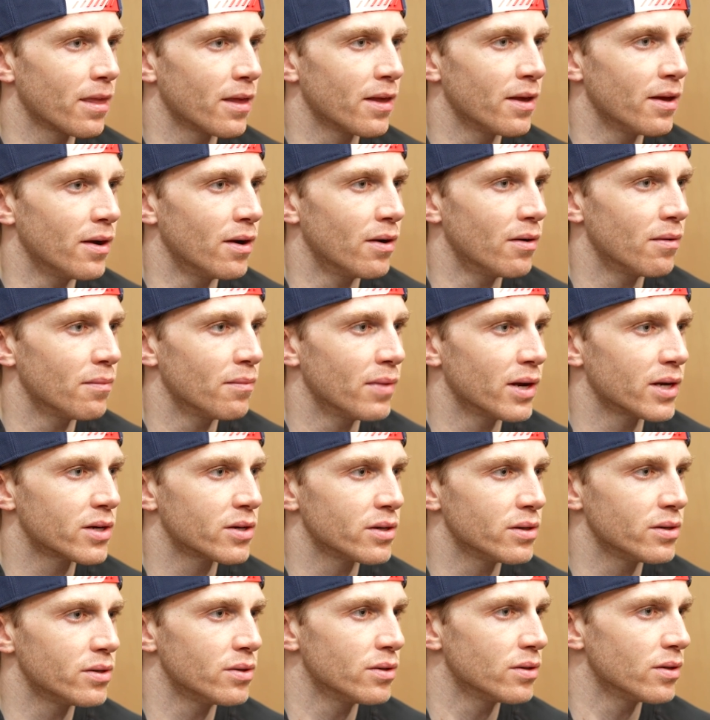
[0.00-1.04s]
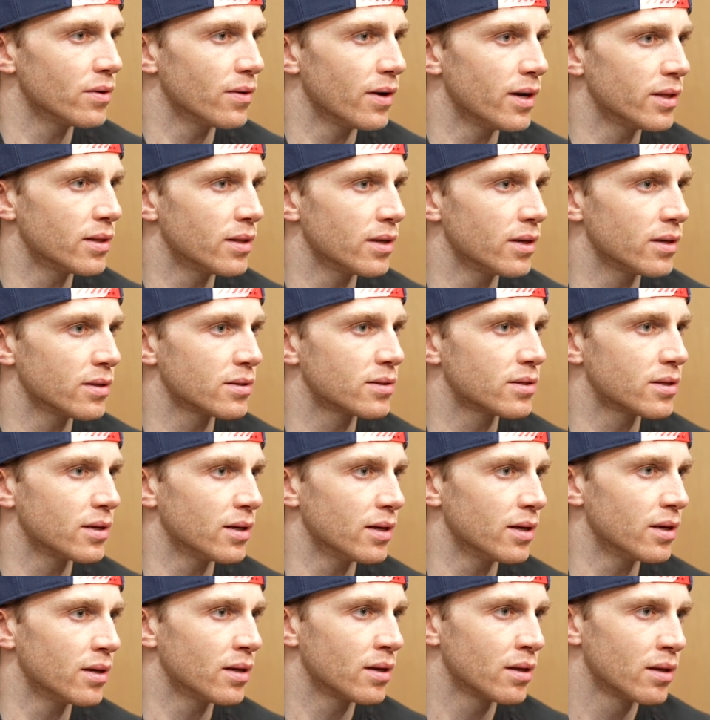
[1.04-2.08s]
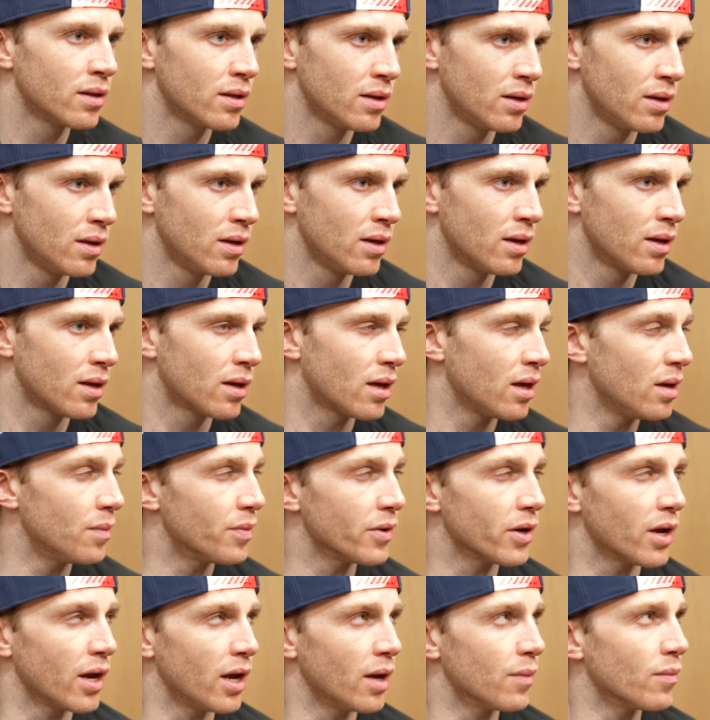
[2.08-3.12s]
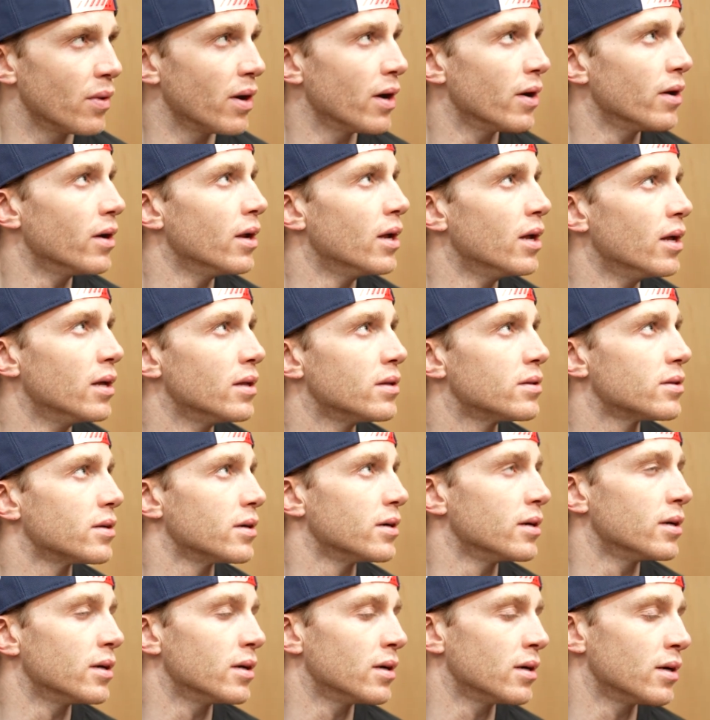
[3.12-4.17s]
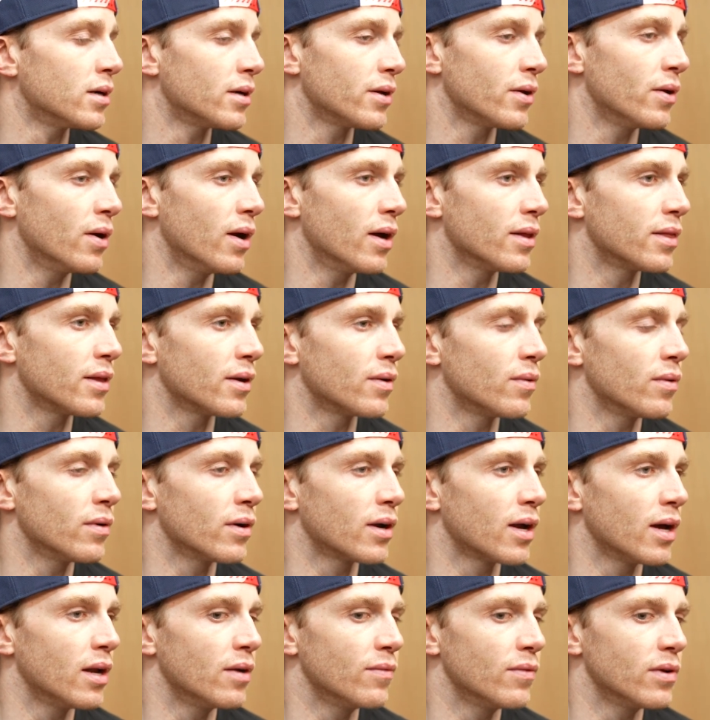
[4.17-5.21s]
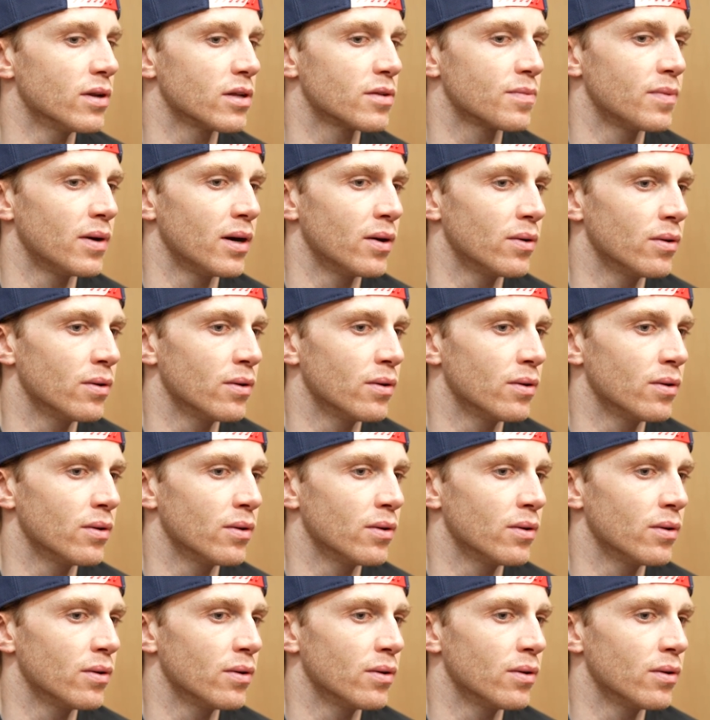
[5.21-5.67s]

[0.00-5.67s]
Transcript: you know, make sure you're doing the right things to keep your game where it is. Or, you know, I think we're kind of in a spot